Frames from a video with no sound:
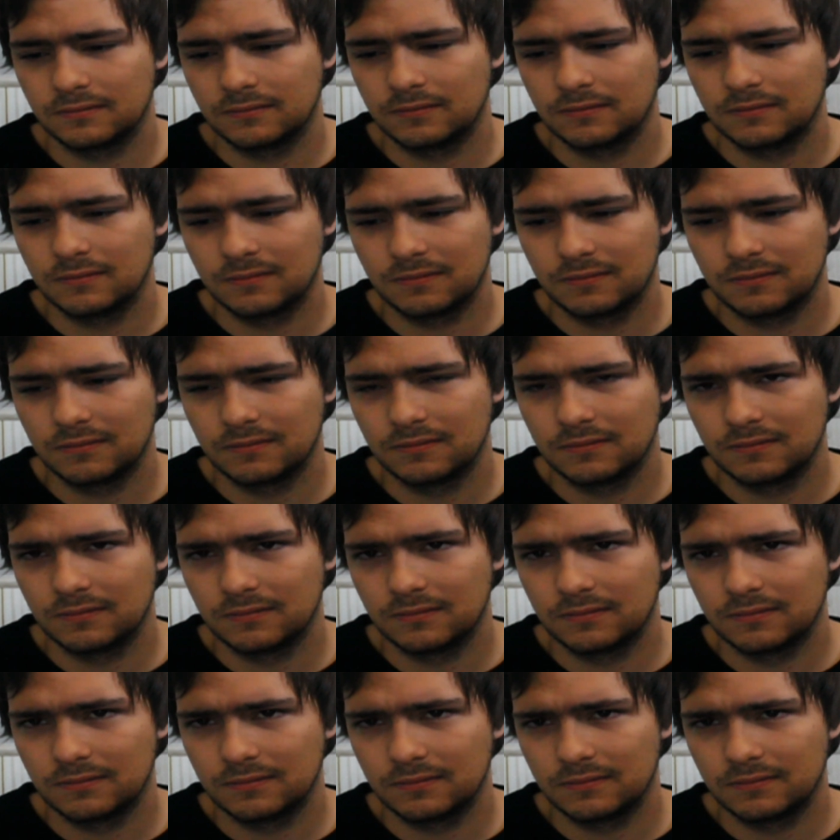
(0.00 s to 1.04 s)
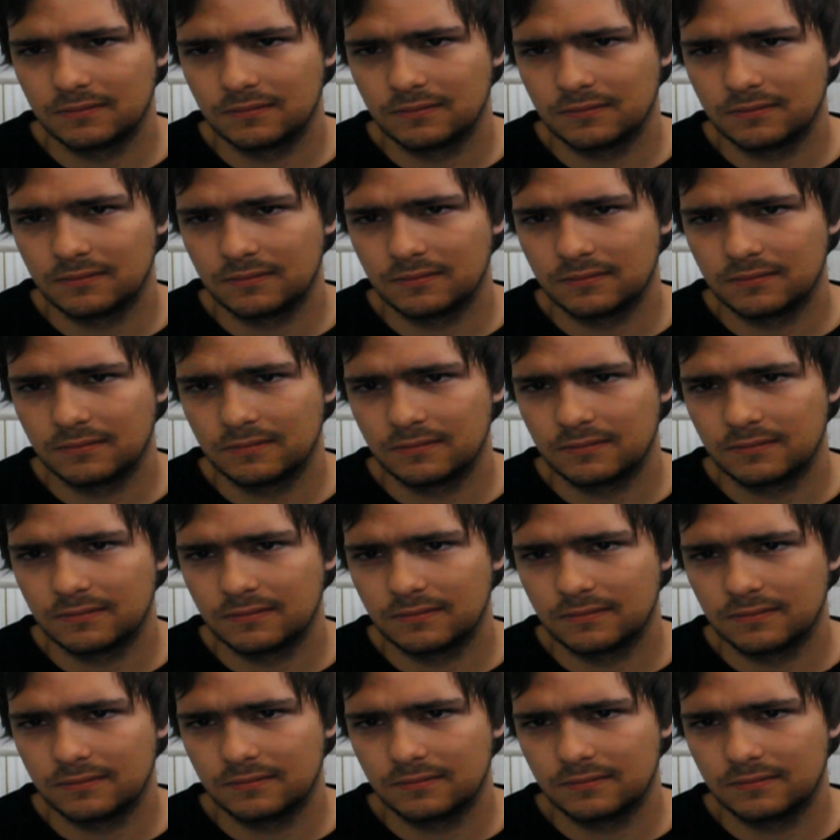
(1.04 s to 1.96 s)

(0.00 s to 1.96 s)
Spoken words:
[no speech]